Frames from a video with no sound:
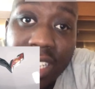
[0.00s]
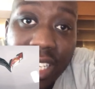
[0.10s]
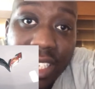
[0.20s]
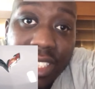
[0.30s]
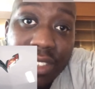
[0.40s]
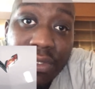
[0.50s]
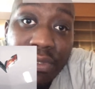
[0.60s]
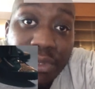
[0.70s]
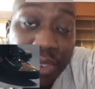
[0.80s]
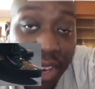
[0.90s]
clean as
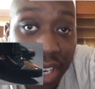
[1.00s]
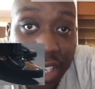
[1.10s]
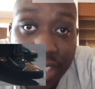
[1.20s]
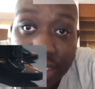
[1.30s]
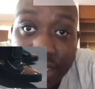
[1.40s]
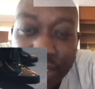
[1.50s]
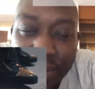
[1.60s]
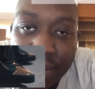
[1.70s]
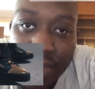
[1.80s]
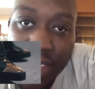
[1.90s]
fuck.
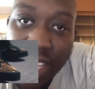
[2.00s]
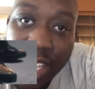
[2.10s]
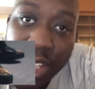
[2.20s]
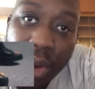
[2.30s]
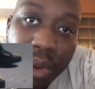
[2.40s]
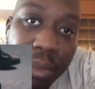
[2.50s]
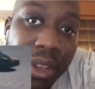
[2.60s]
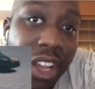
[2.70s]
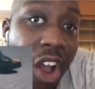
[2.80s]
You know what would have been